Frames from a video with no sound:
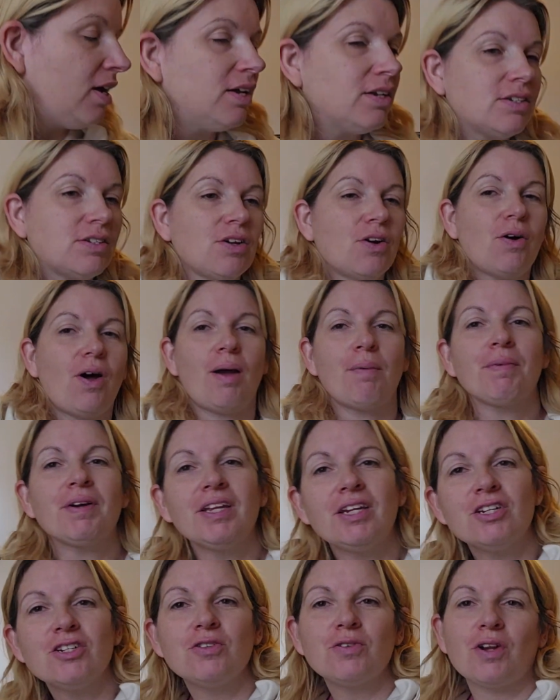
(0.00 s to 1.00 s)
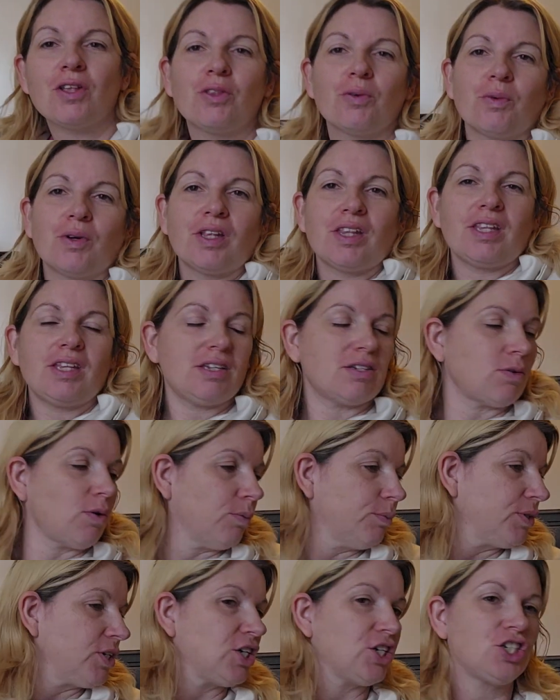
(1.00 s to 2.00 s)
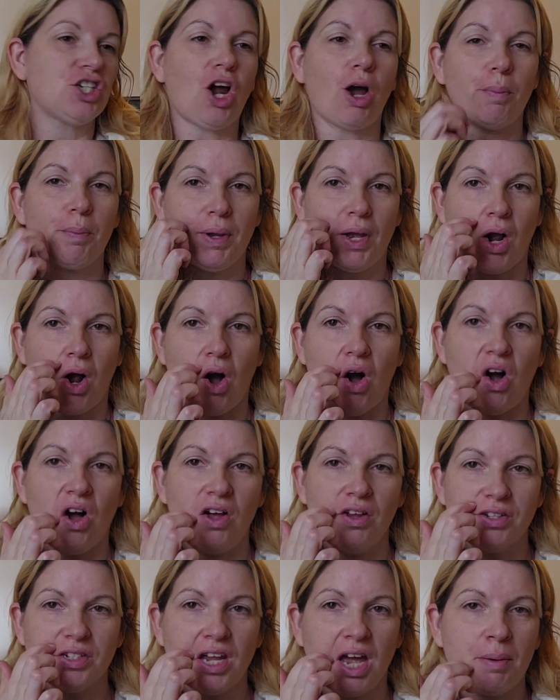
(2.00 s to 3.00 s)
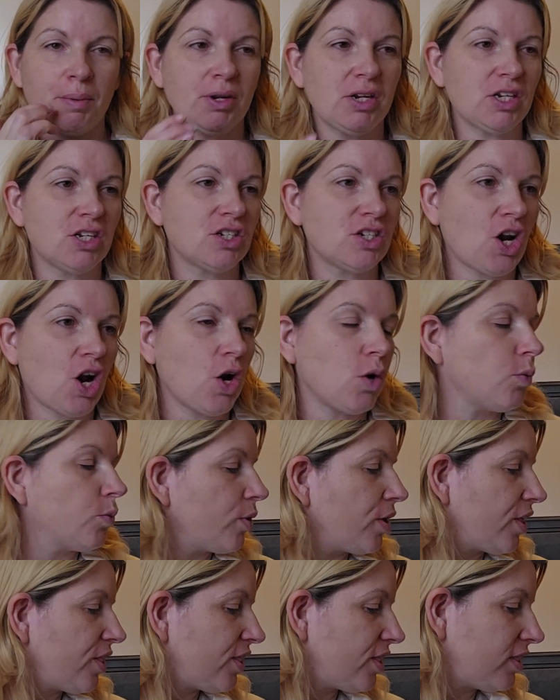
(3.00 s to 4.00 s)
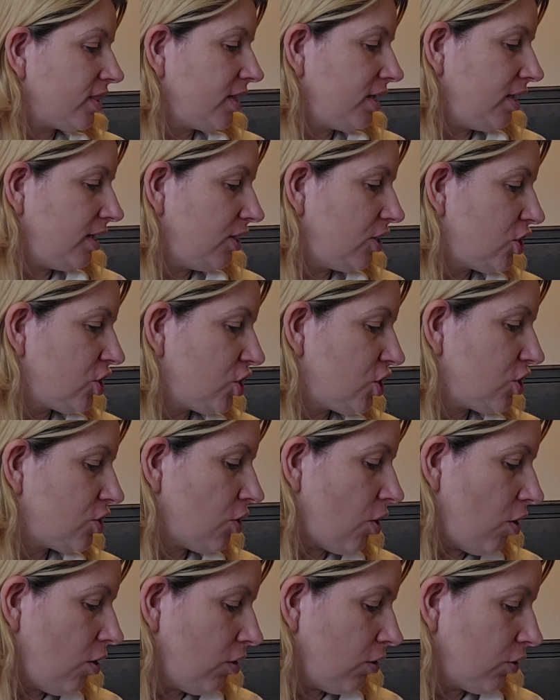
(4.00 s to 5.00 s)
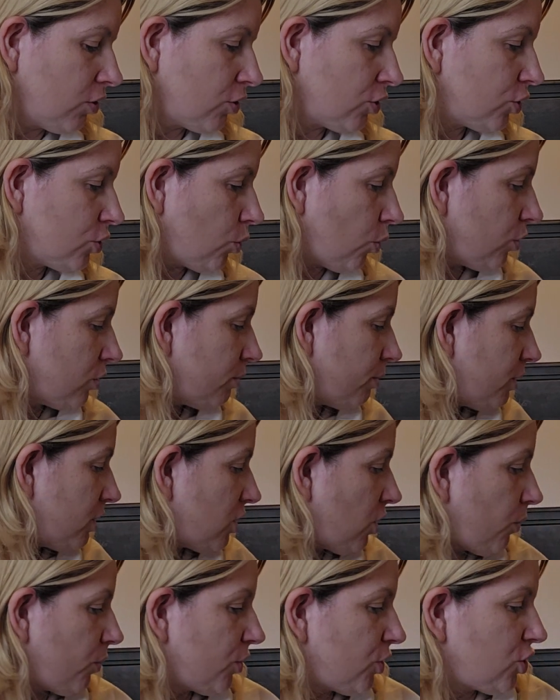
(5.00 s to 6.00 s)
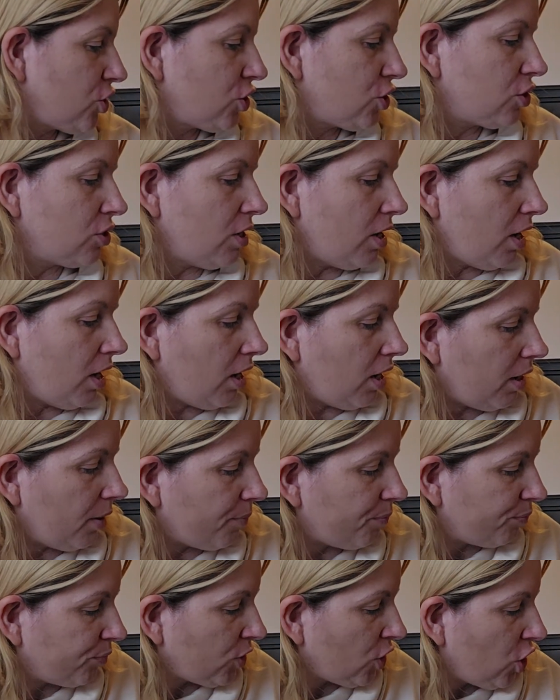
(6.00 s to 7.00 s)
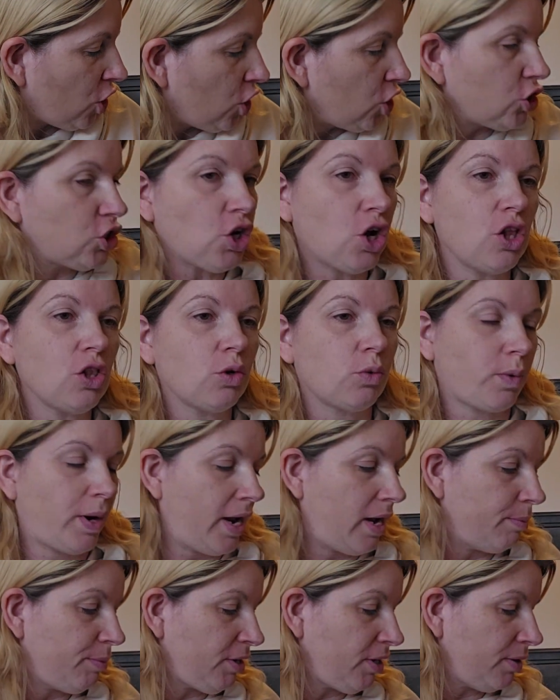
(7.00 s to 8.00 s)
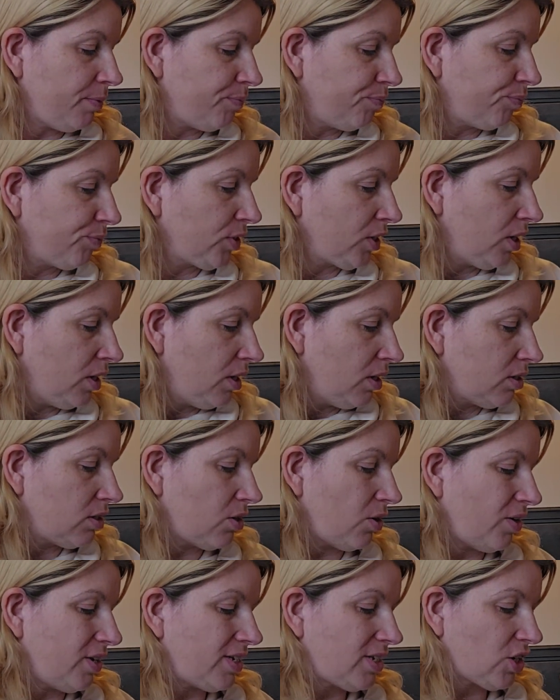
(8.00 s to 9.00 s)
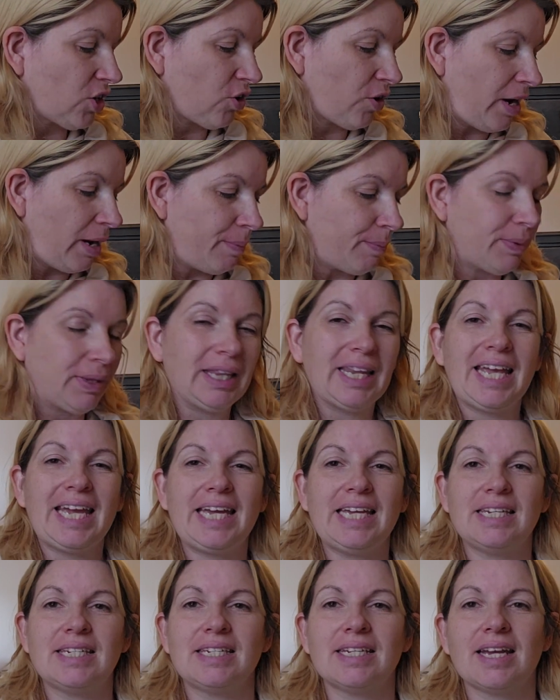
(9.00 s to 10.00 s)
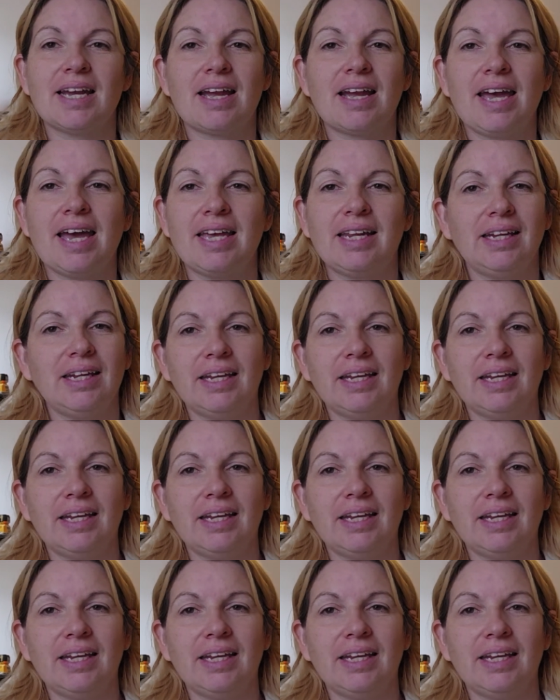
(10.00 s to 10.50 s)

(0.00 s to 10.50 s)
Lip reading: So I'm going to do another one of these shopping hauls. I'm going to start with the dollar store. So I'm going to start with Dollarama. So it's a great place to get